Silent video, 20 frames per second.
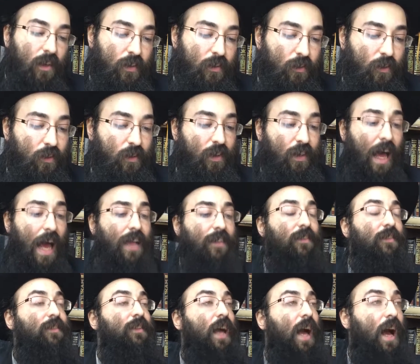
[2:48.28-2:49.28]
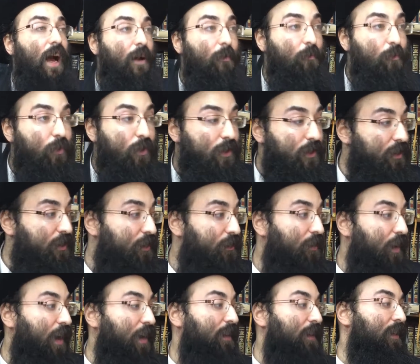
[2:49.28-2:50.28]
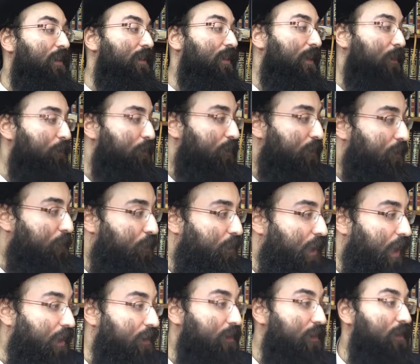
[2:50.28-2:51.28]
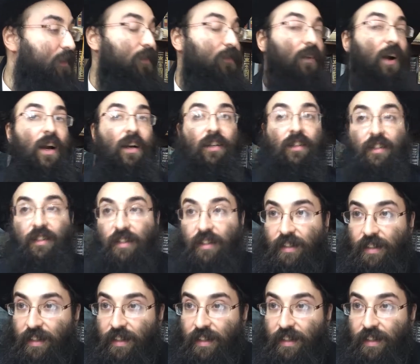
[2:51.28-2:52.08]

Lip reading: So the last stop was Teveriah. The Rebbe used to pronounce it Teveriah.